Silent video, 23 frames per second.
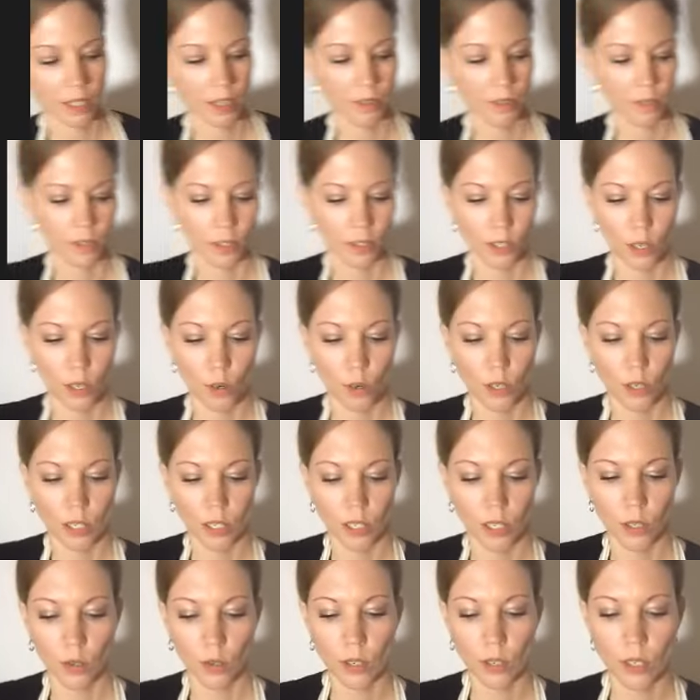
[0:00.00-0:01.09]
the
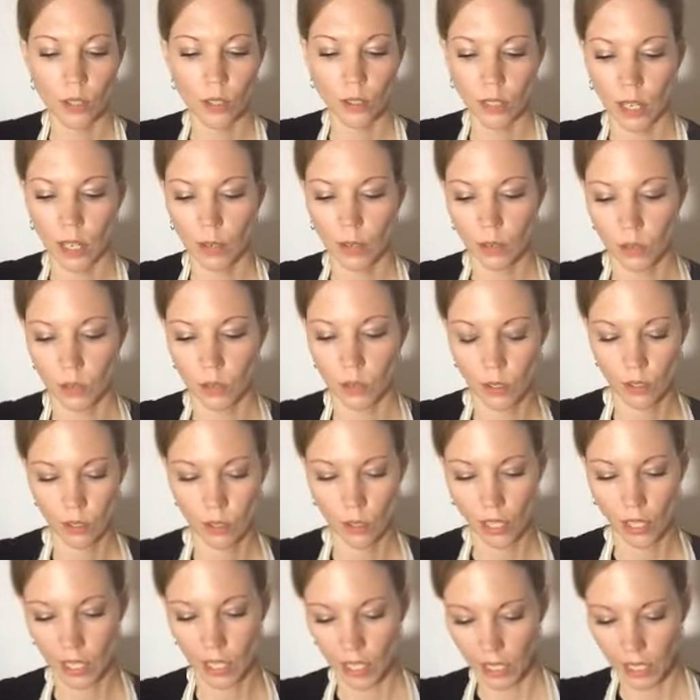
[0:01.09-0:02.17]
coconut oil. Um, you can go
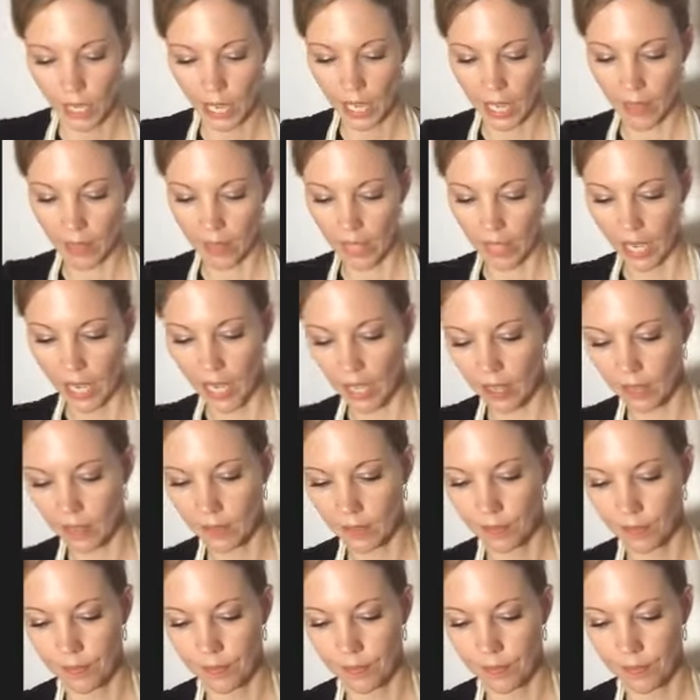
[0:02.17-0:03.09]
ahead and add that